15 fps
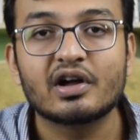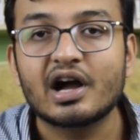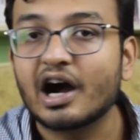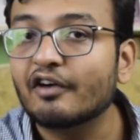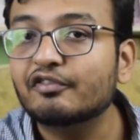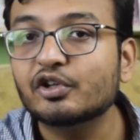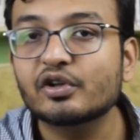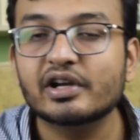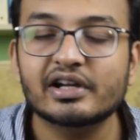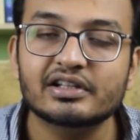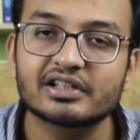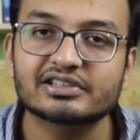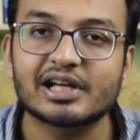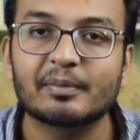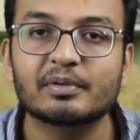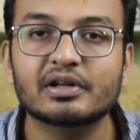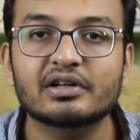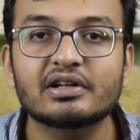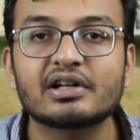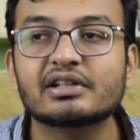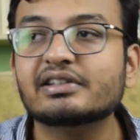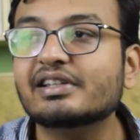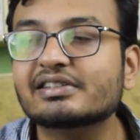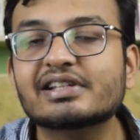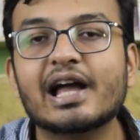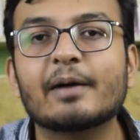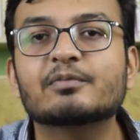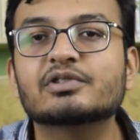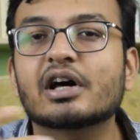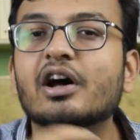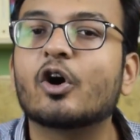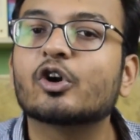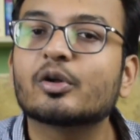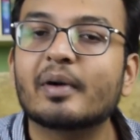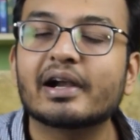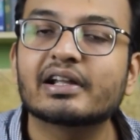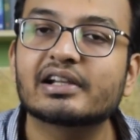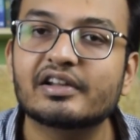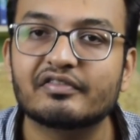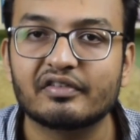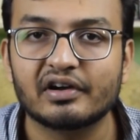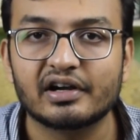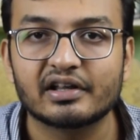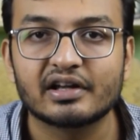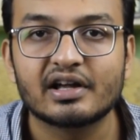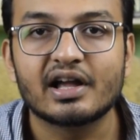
After you read the chapter, these gaps are automatically filled,